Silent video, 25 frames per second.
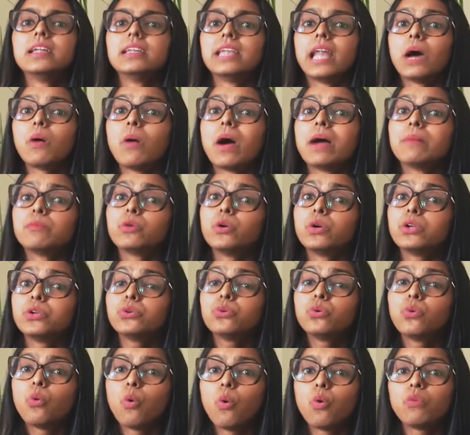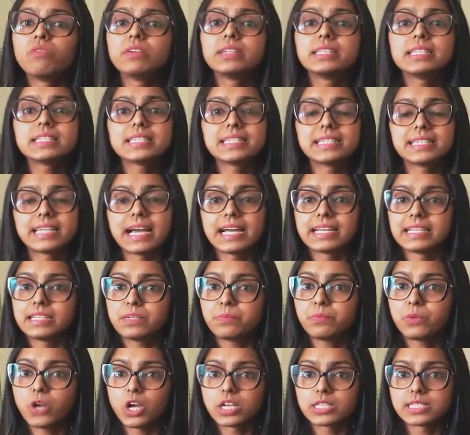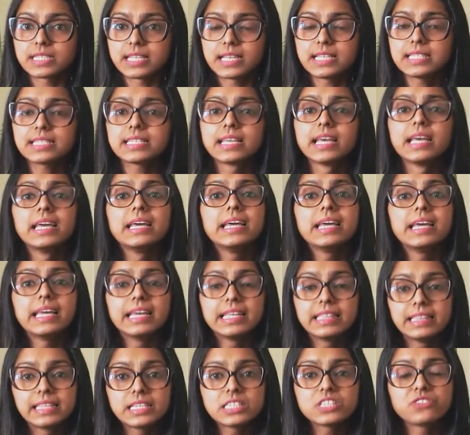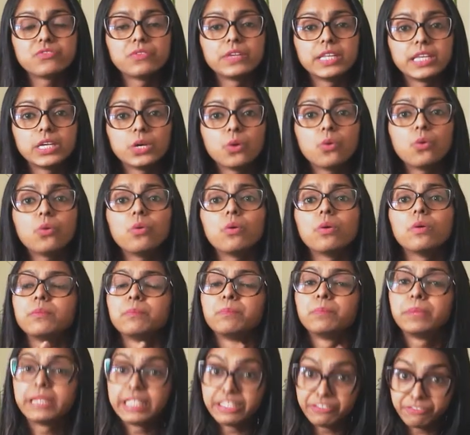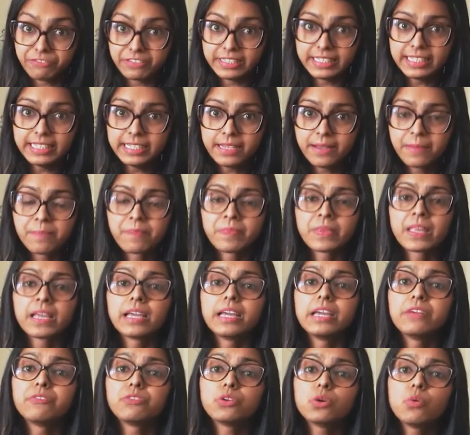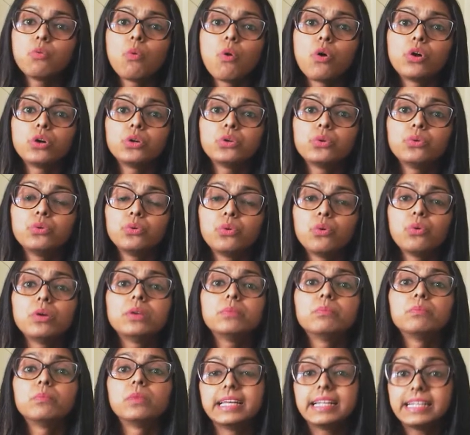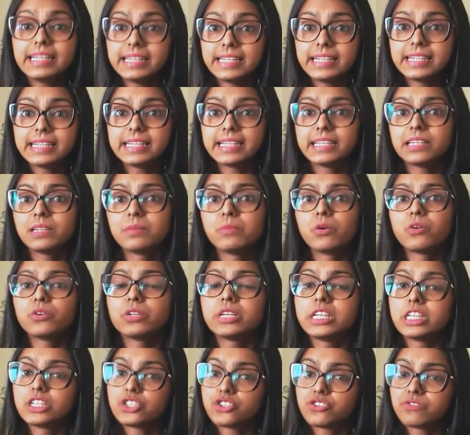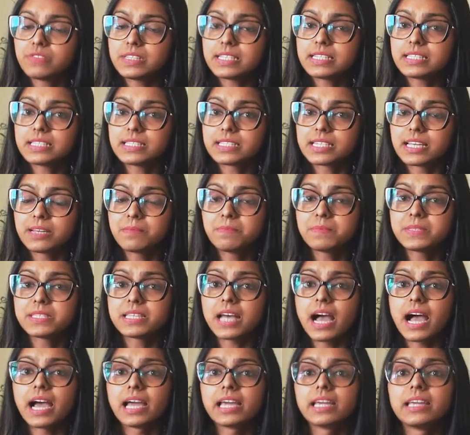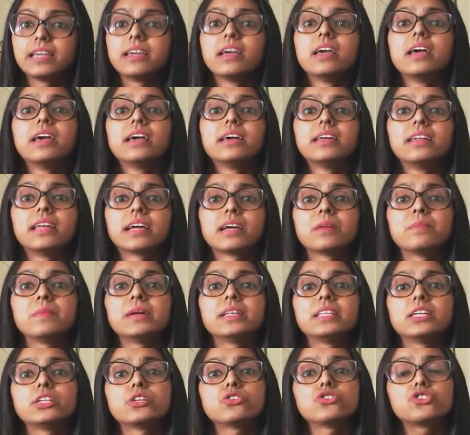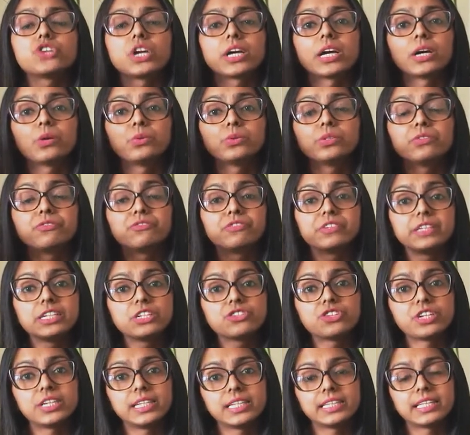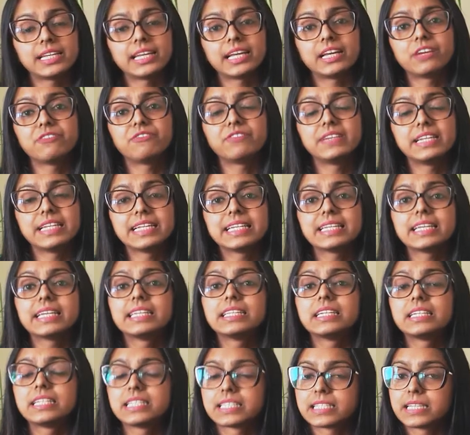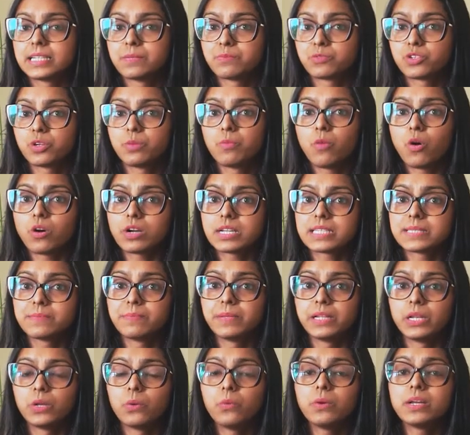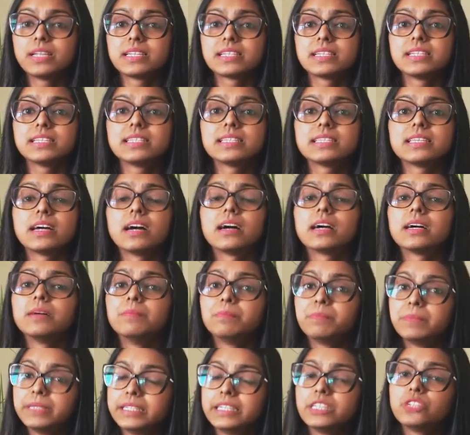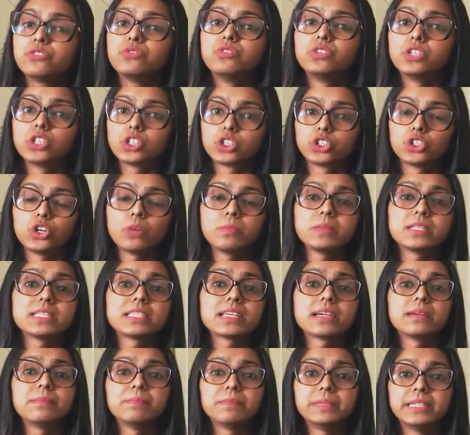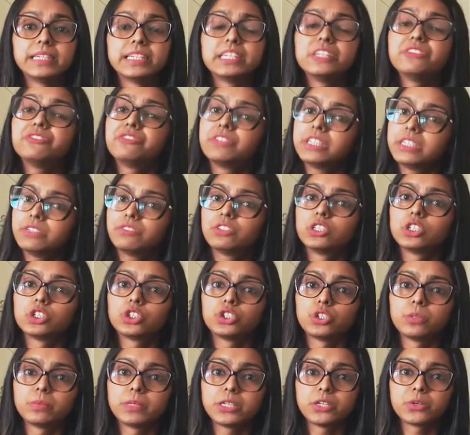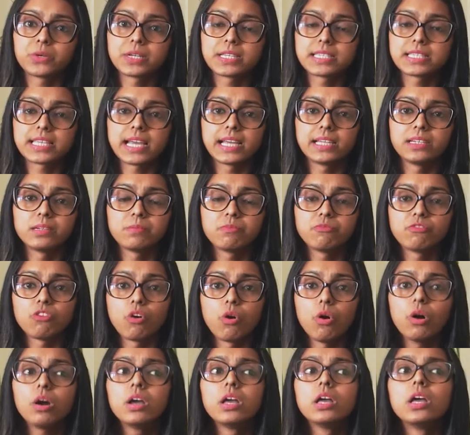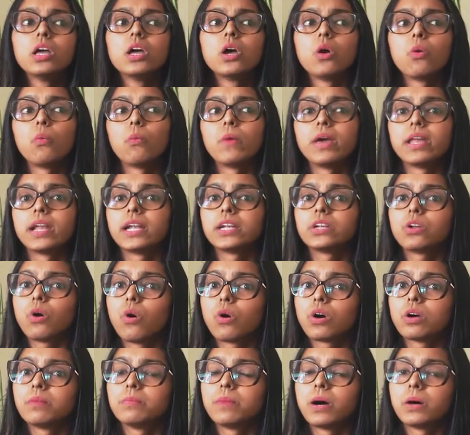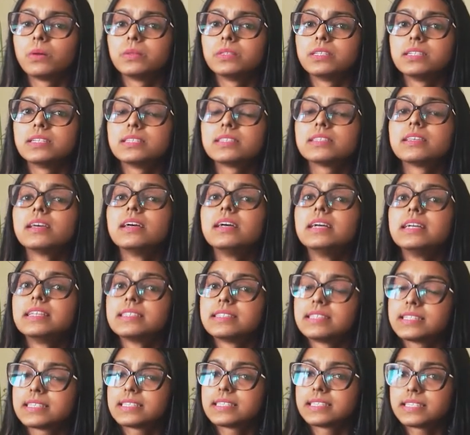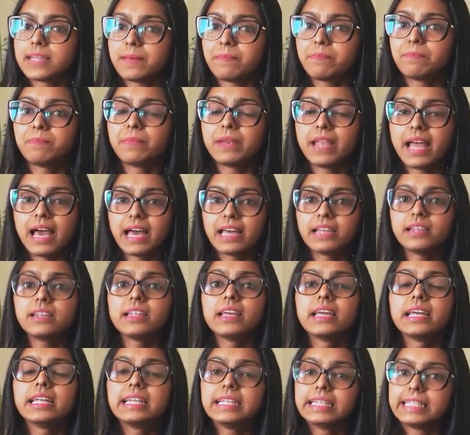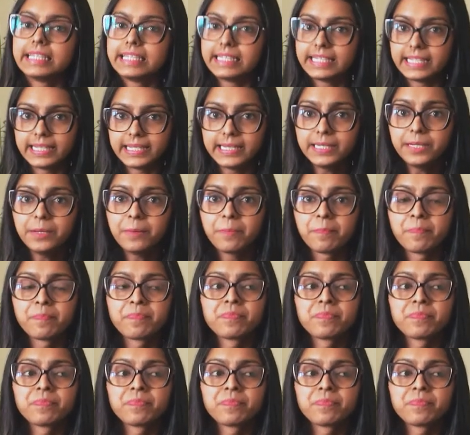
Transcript: Now I'm going to go over this entire process in this video briefly. If you want to know in detail about each of these steps, I recommend that you check out the free training that I have linked in the description box below. It is a complete workshop. It's a completely free workshop that you can sign up for, where I talk about this 6-step plan in detail.